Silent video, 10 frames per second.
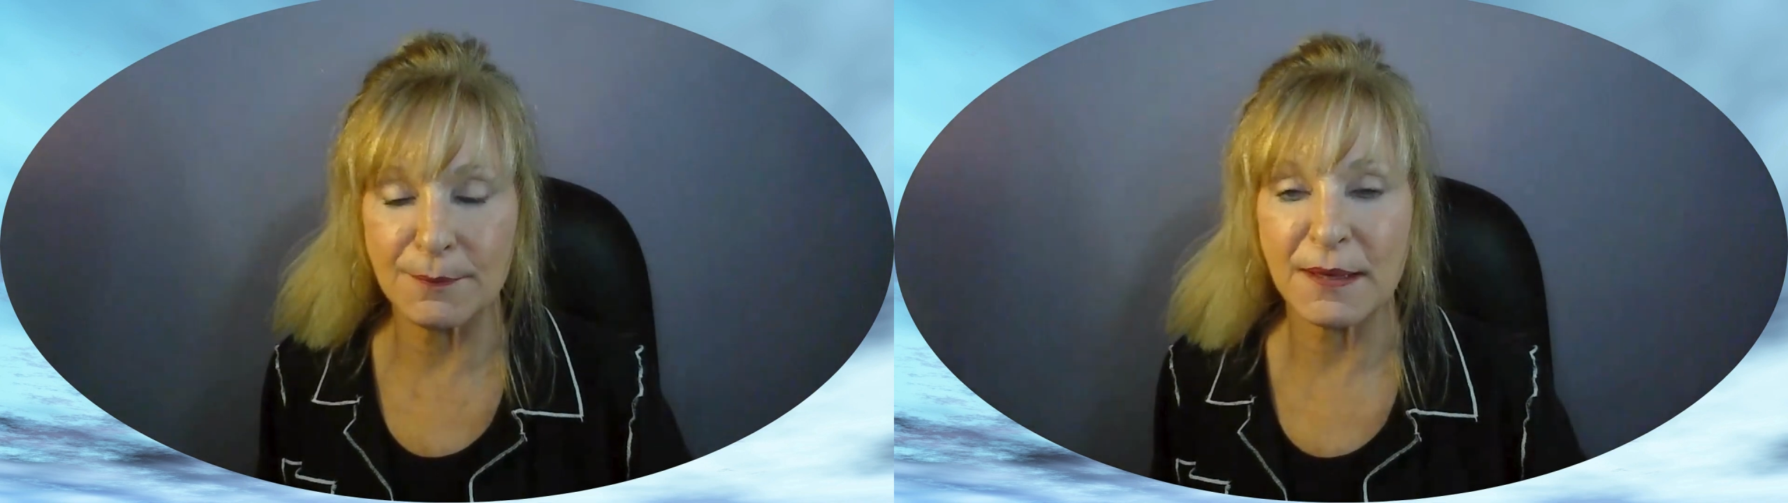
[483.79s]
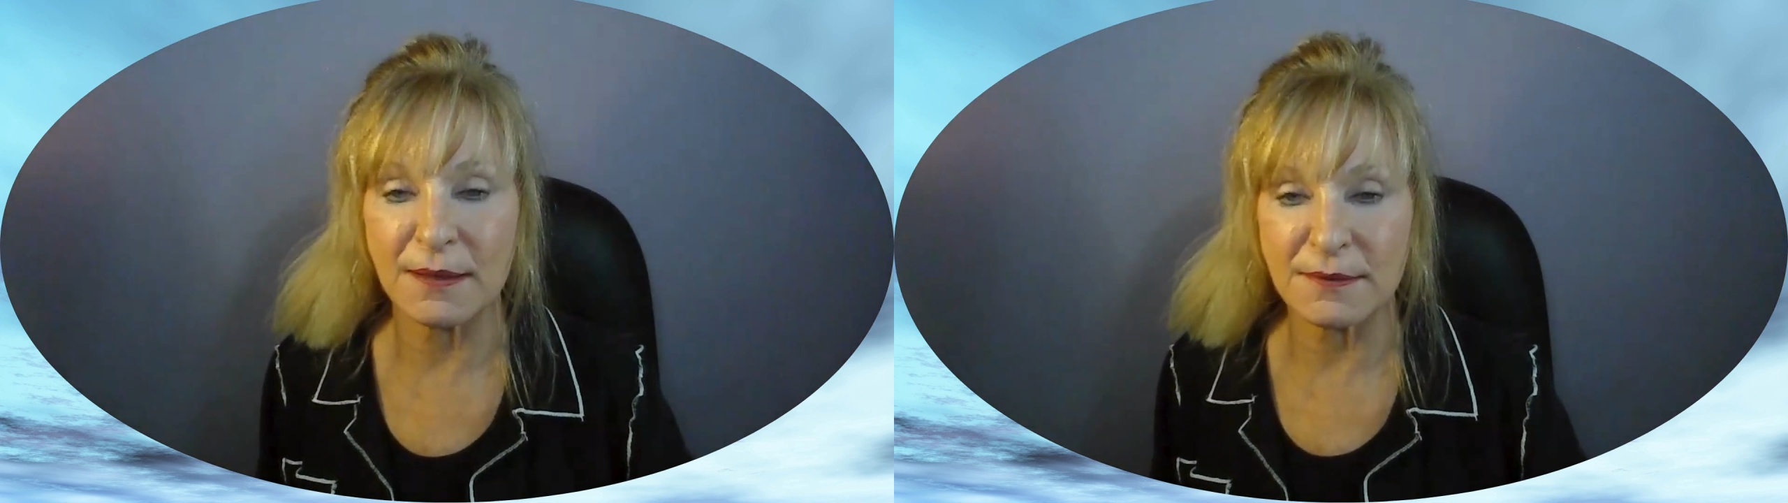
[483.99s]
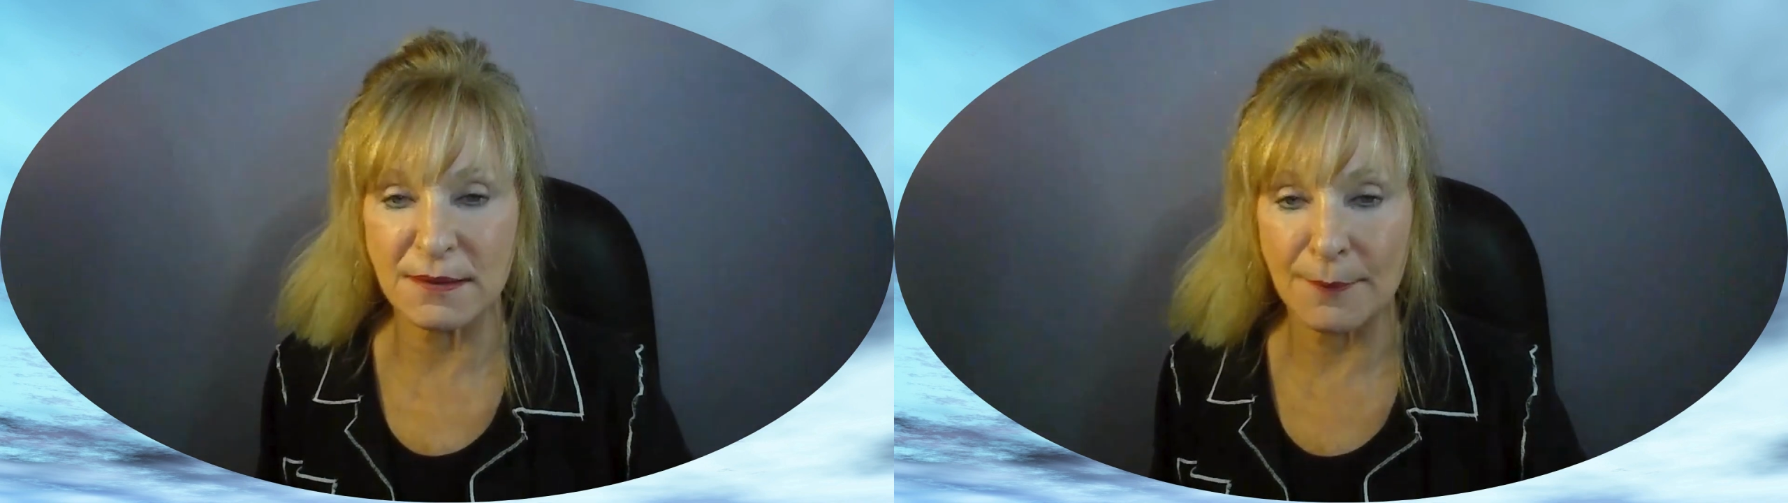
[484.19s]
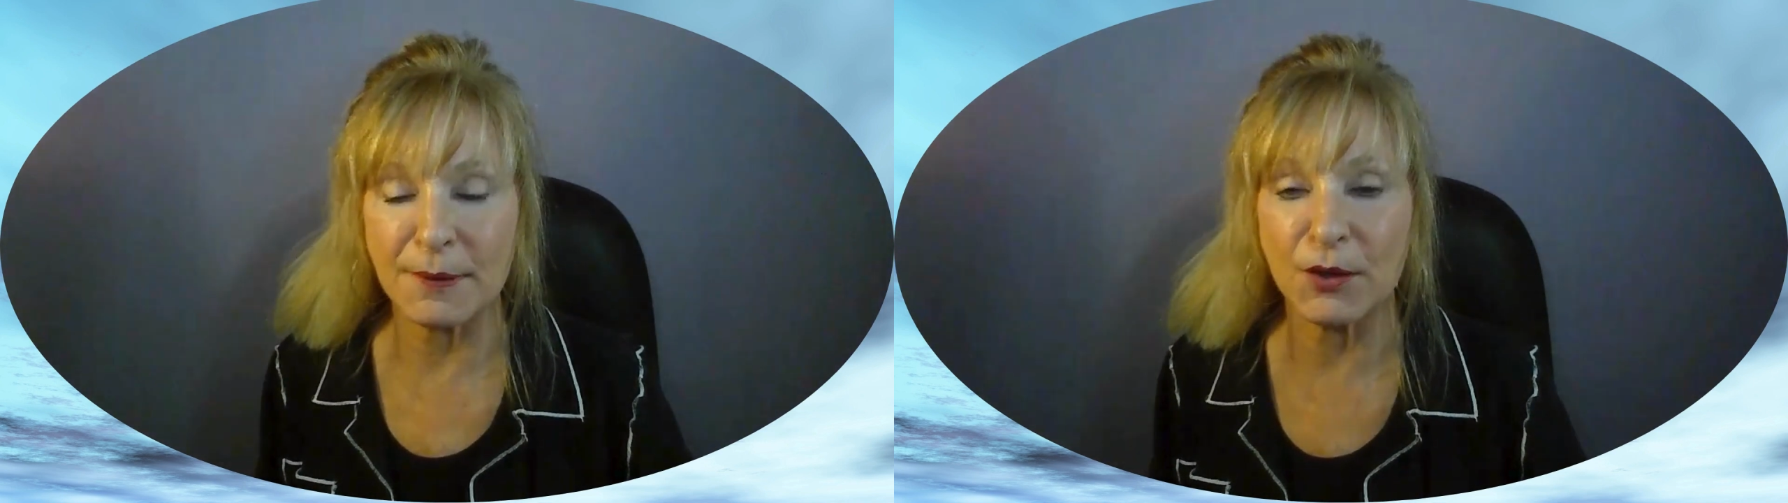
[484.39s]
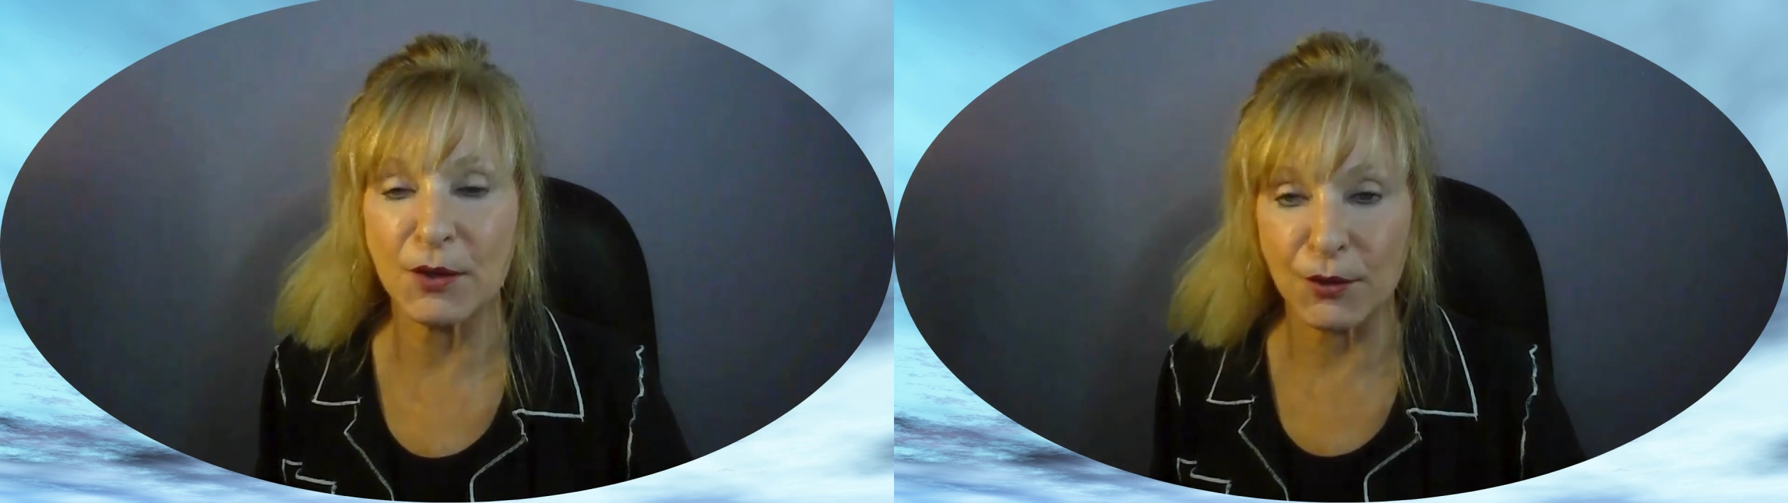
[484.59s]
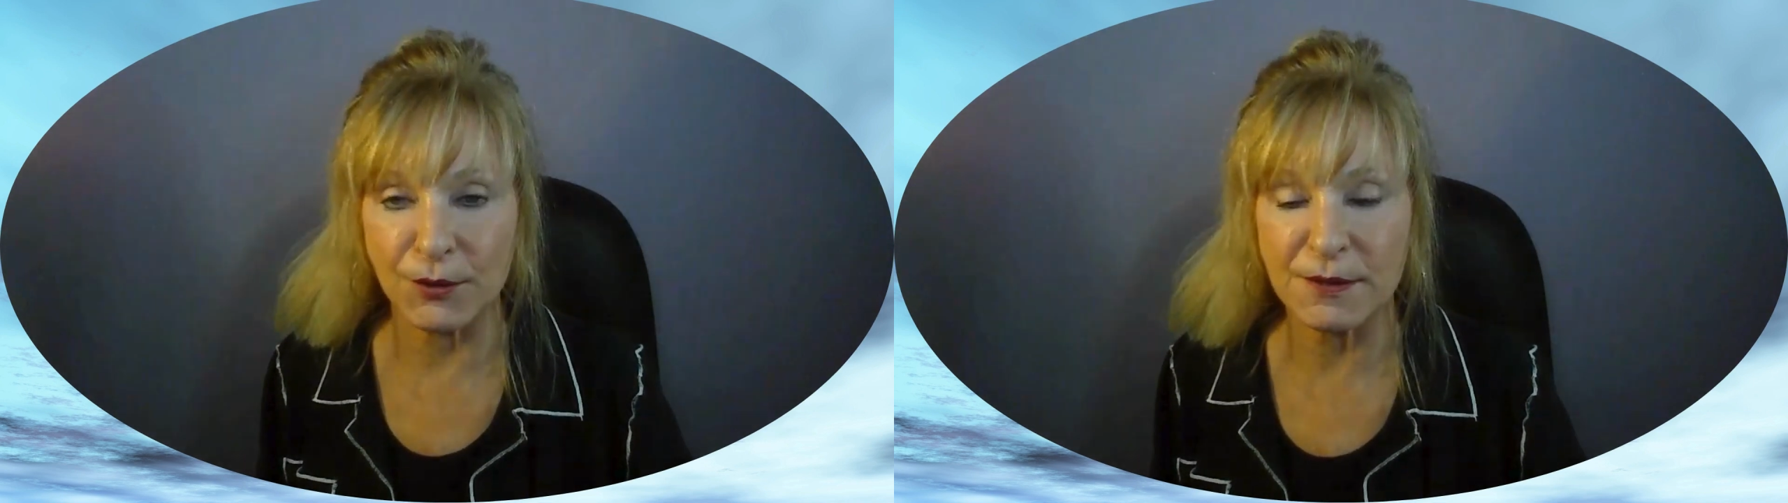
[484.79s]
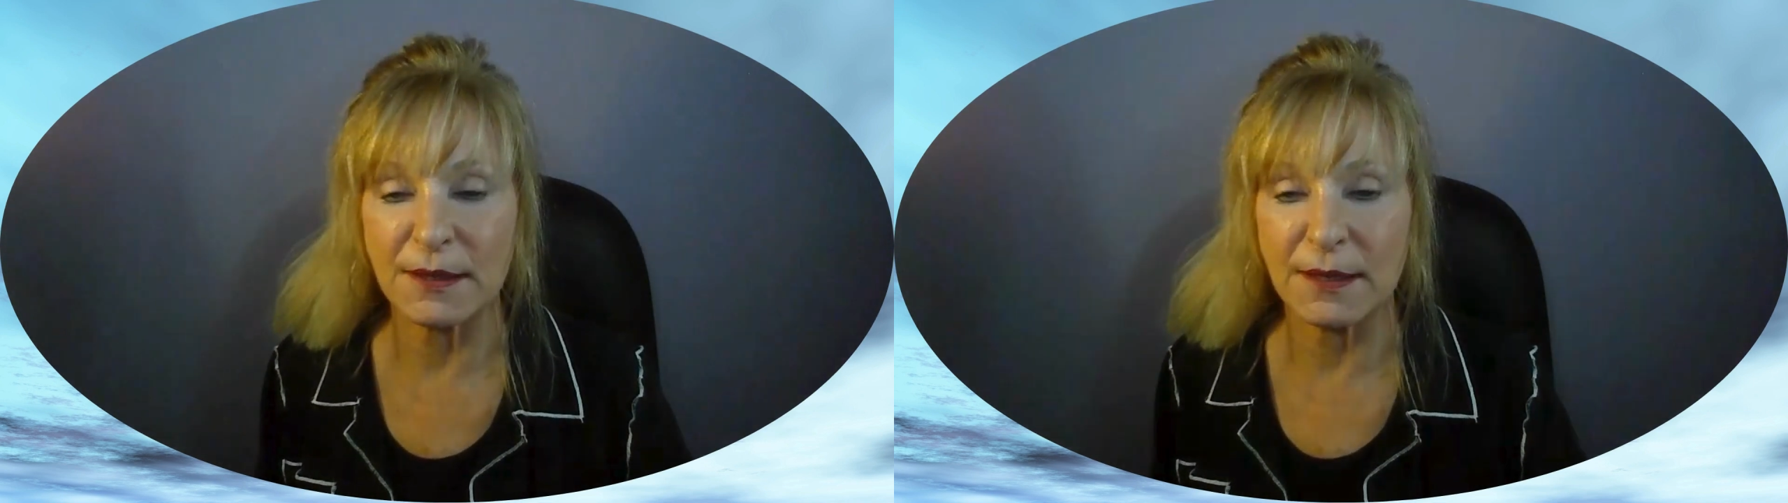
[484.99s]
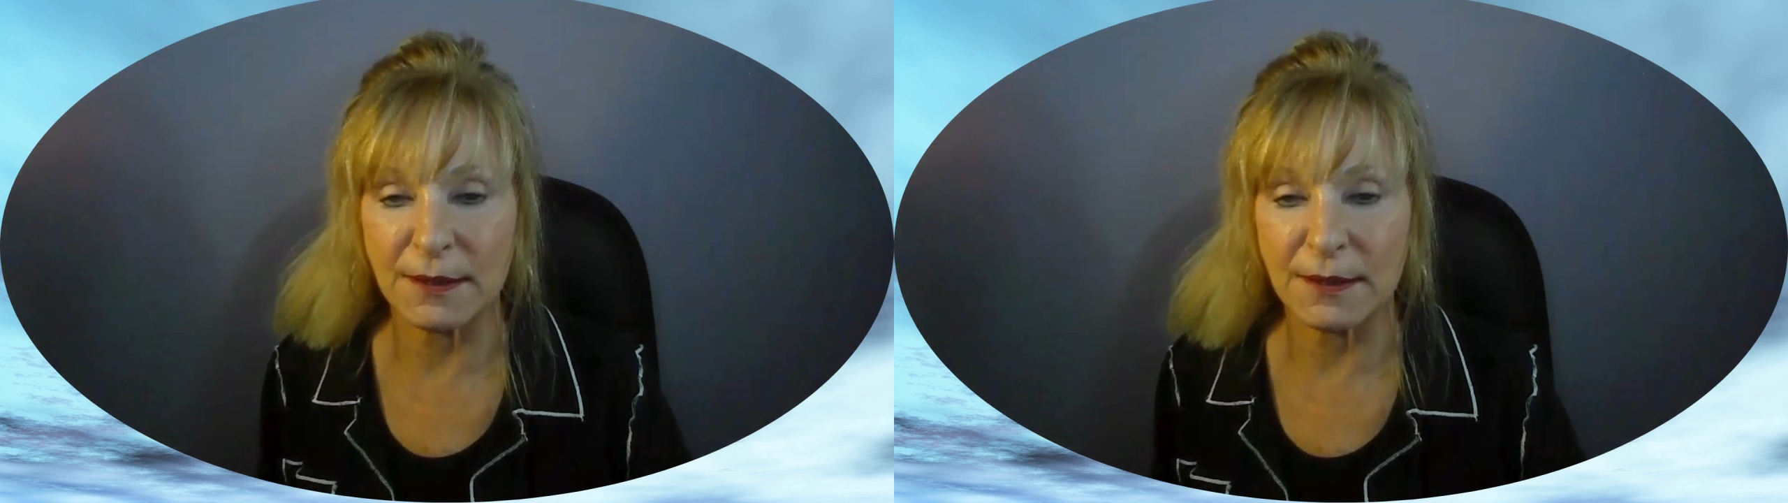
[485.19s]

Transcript: because I've been hurt